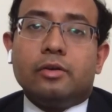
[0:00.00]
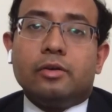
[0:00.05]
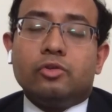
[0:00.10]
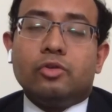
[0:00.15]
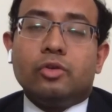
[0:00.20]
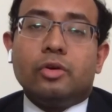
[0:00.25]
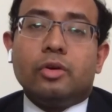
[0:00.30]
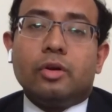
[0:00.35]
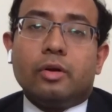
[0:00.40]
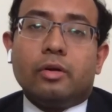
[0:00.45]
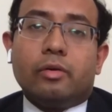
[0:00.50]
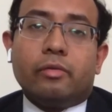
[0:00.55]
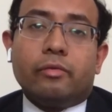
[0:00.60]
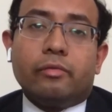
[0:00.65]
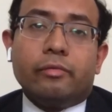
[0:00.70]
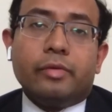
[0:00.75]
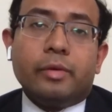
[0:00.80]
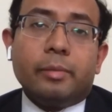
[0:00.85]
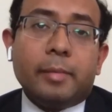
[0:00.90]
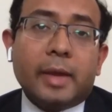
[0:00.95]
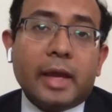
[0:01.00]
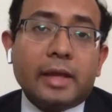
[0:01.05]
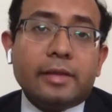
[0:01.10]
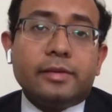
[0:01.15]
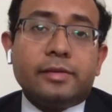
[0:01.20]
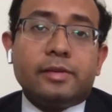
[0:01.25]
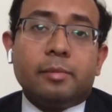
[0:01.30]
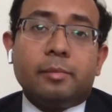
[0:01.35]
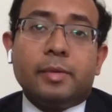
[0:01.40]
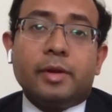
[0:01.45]
So we make
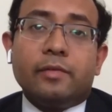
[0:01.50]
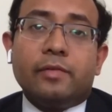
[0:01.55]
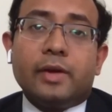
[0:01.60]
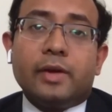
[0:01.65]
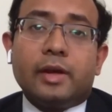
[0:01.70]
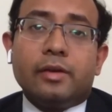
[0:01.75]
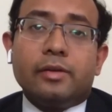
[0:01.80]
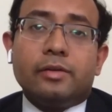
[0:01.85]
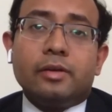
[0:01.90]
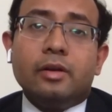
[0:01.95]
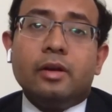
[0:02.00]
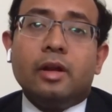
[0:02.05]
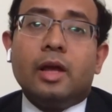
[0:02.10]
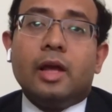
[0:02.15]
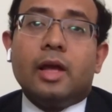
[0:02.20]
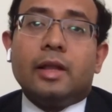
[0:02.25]
the simplification